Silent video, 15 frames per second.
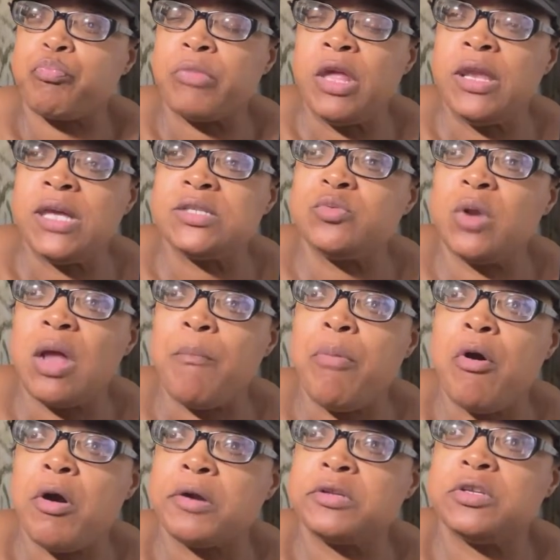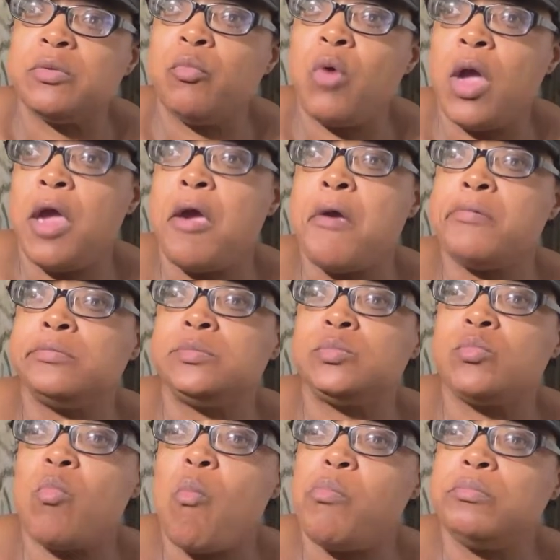and that's when I'm parked somewhere
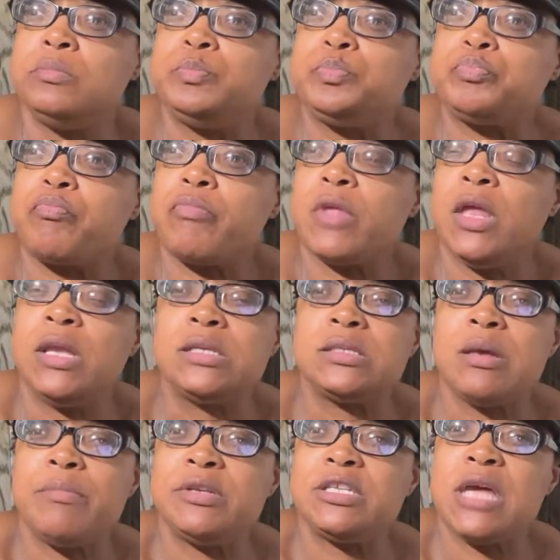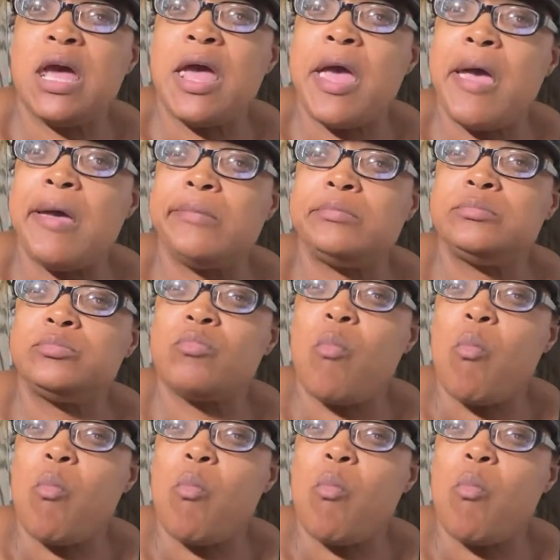in the summertime,